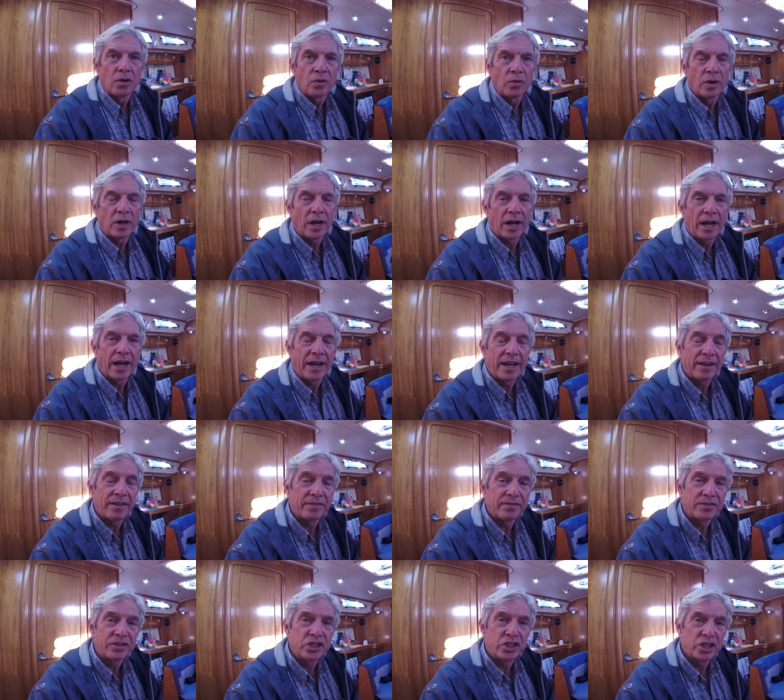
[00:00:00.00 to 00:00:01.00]
Well, I
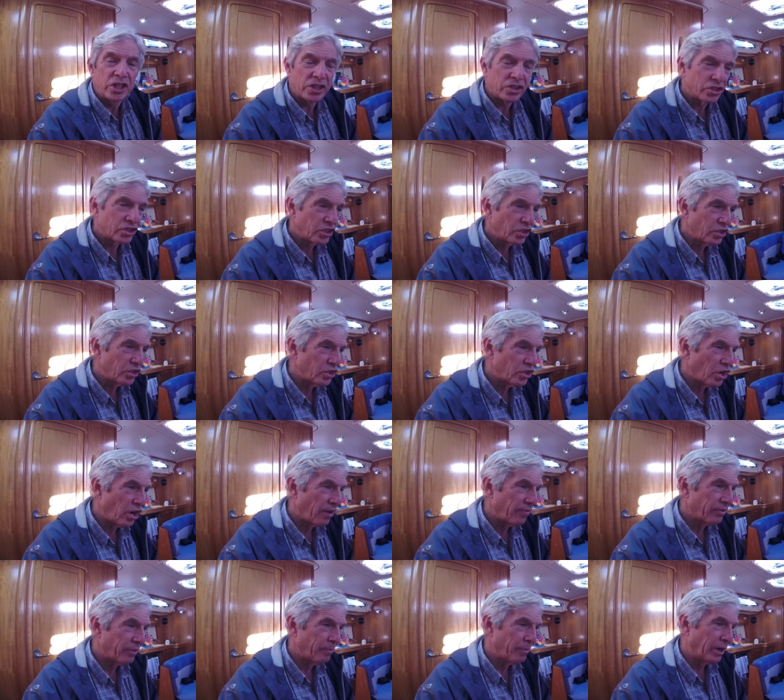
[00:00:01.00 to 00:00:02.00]
have just turned
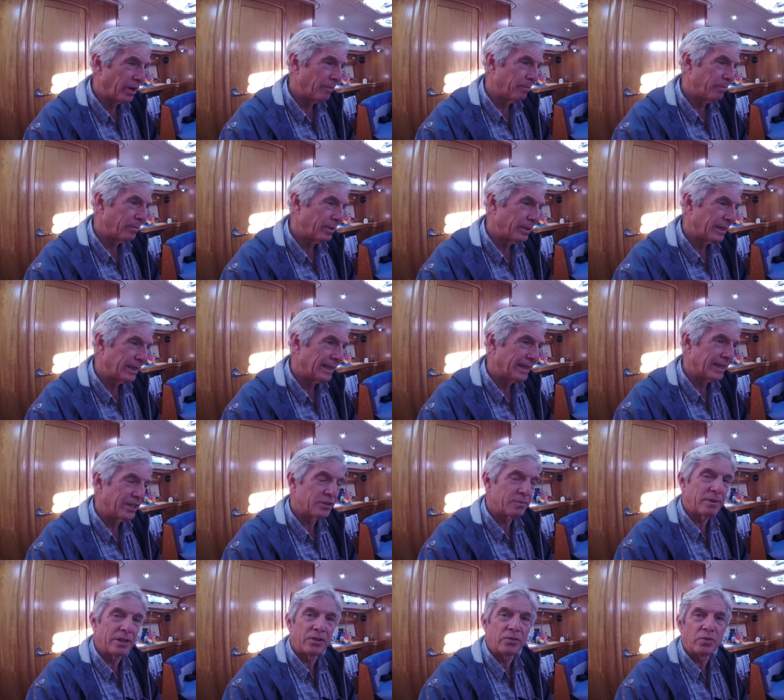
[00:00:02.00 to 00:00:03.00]
off the pump. It
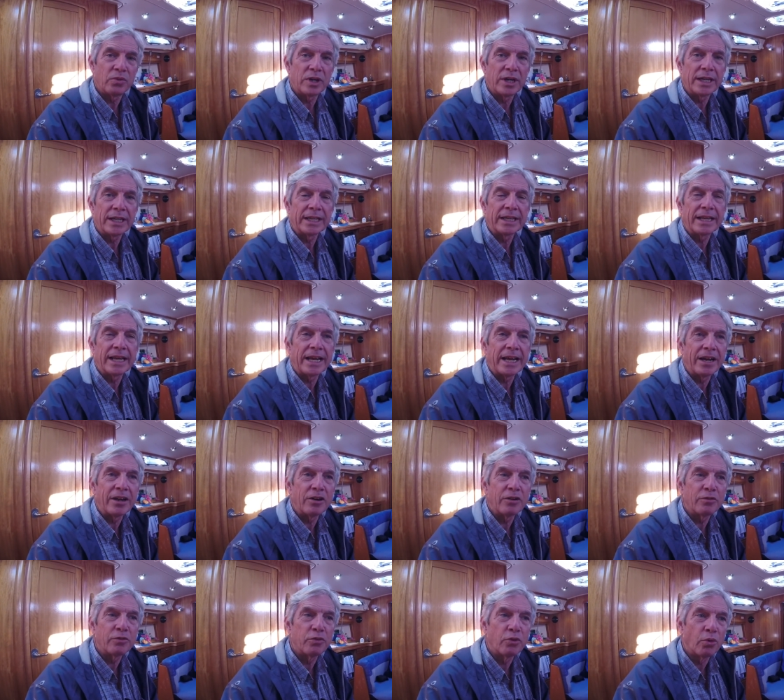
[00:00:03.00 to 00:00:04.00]
has been running
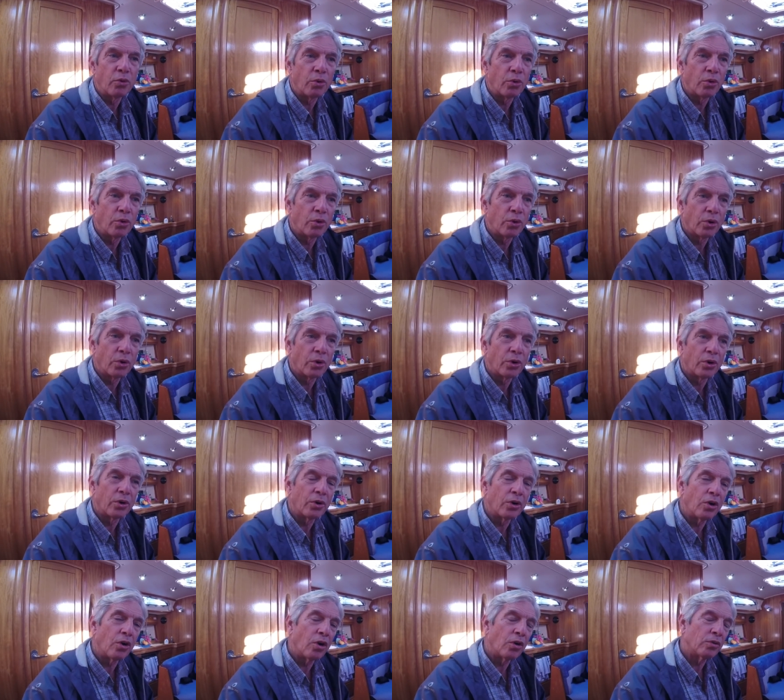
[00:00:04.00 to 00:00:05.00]
now
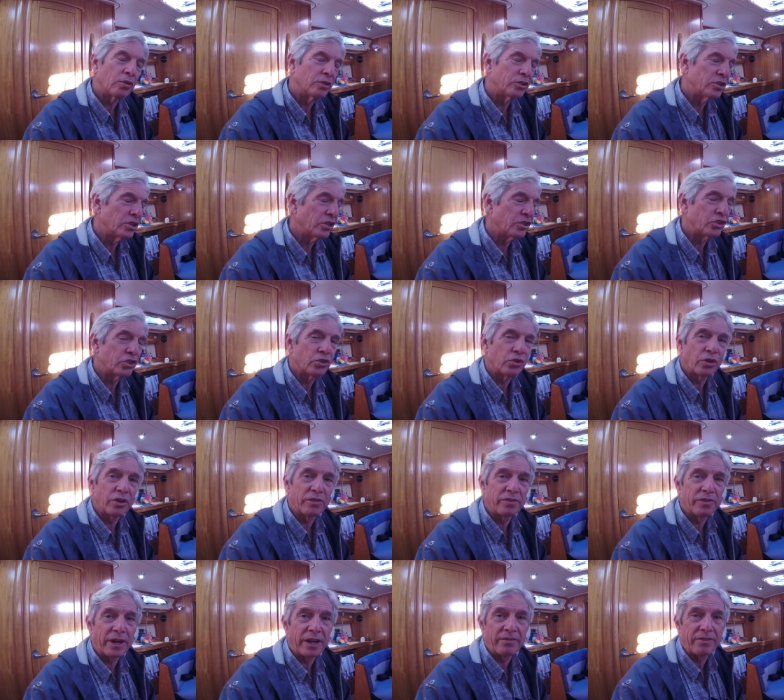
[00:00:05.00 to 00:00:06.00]
for just short
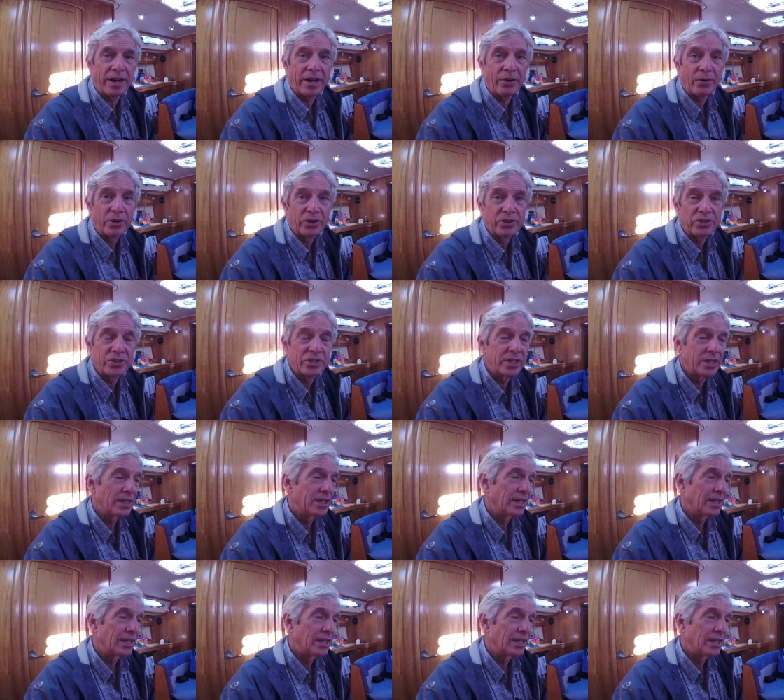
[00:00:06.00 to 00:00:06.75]
of five hours.